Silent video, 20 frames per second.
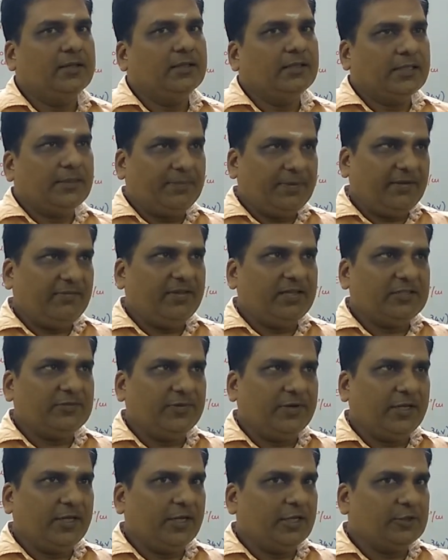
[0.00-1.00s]
In the previous
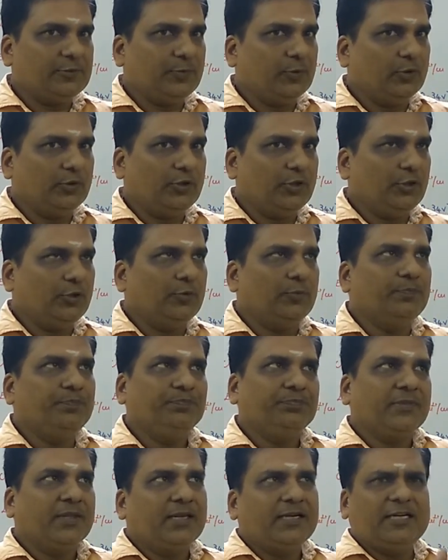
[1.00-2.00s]
video I spoke to
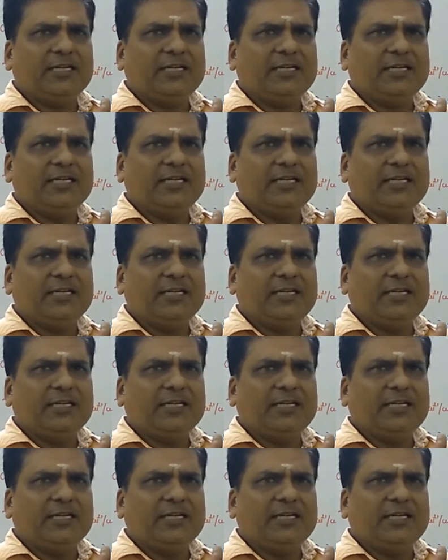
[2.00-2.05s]
you.